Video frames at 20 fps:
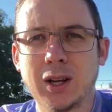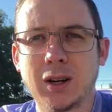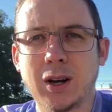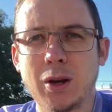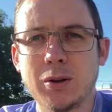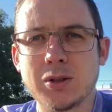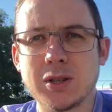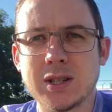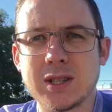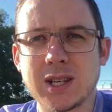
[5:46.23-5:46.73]

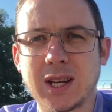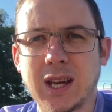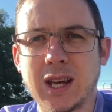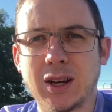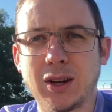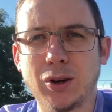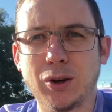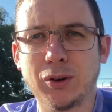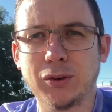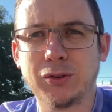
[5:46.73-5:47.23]
closer to
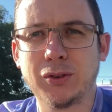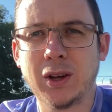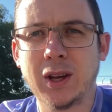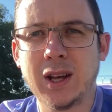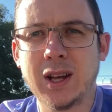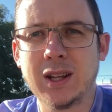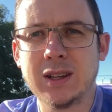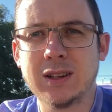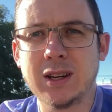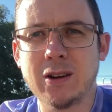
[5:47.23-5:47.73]
kick-off,
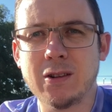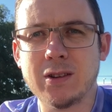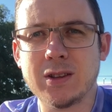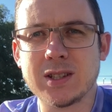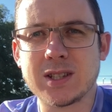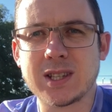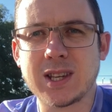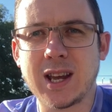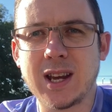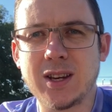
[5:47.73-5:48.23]
nearer
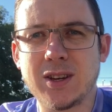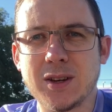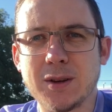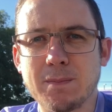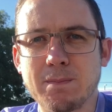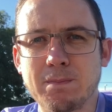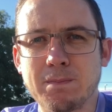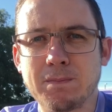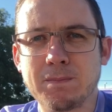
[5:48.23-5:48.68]
the stadium.